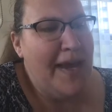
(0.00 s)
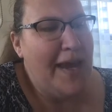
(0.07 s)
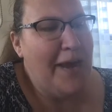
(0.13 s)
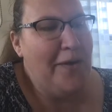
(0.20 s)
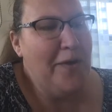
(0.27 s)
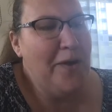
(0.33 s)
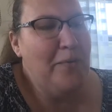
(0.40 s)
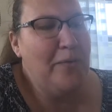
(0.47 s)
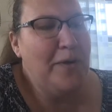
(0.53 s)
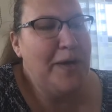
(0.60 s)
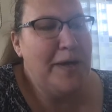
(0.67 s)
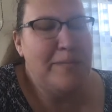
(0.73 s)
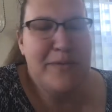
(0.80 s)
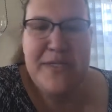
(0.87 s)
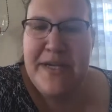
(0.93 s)
Eric
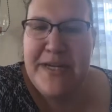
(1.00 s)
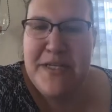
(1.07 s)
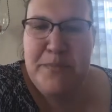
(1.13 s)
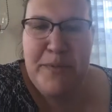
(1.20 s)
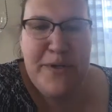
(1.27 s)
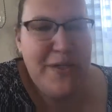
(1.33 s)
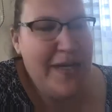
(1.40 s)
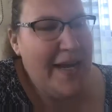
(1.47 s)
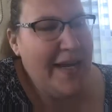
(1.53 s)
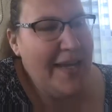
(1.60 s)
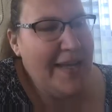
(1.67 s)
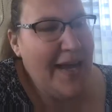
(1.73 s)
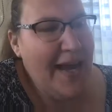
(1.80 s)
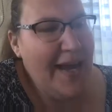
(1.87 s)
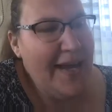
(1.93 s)
Williamson is
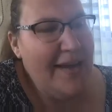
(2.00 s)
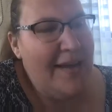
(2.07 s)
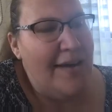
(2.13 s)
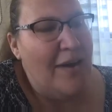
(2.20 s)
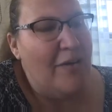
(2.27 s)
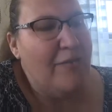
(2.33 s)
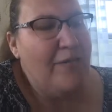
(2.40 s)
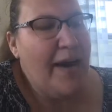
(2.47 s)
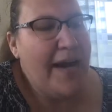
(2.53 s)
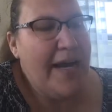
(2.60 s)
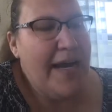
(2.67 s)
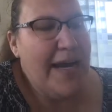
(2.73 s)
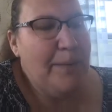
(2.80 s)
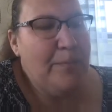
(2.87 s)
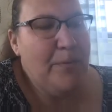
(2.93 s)
presenting that
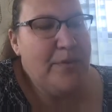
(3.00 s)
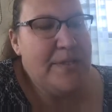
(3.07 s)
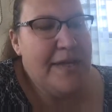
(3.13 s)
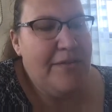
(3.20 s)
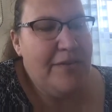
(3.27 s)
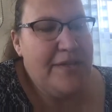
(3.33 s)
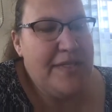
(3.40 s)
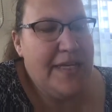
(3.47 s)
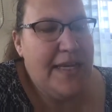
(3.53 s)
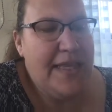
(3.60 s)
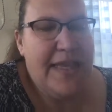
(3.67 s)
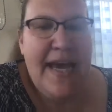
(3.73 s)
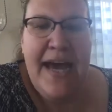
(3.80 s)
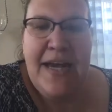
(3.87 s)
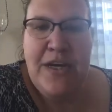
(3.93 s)
Friday, April
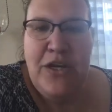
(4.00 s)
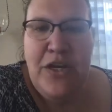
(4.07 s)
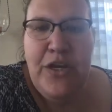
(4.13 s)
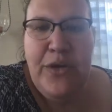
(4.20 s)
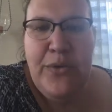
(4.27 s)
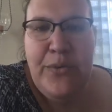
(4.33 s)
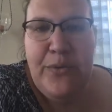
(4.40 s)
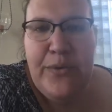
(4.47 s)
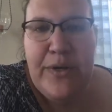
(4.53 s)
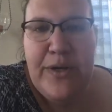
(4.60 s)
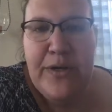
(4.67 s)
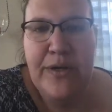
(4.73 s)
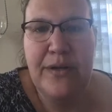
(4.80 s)
17th at noon.